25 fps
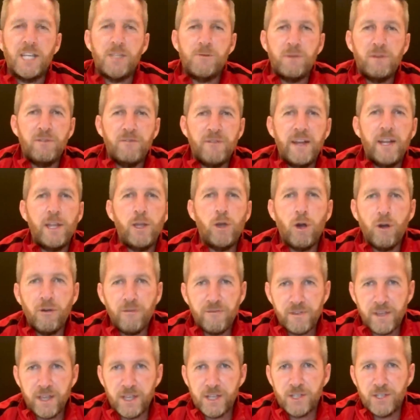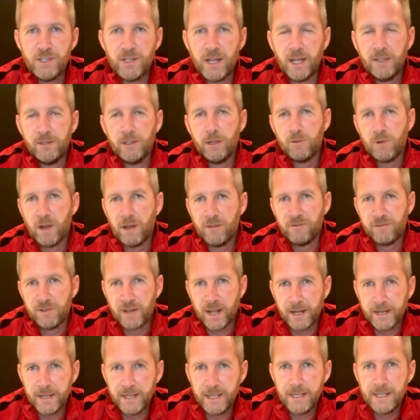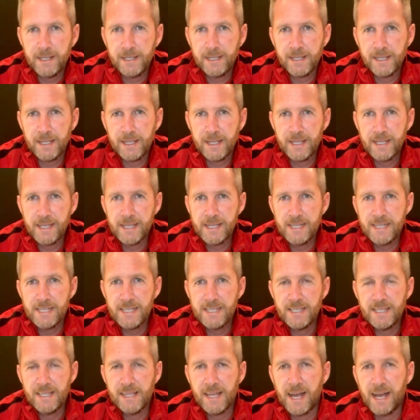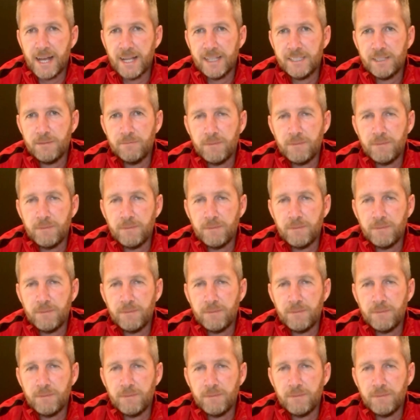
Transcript: been very obvious under Ralf Rangnick is that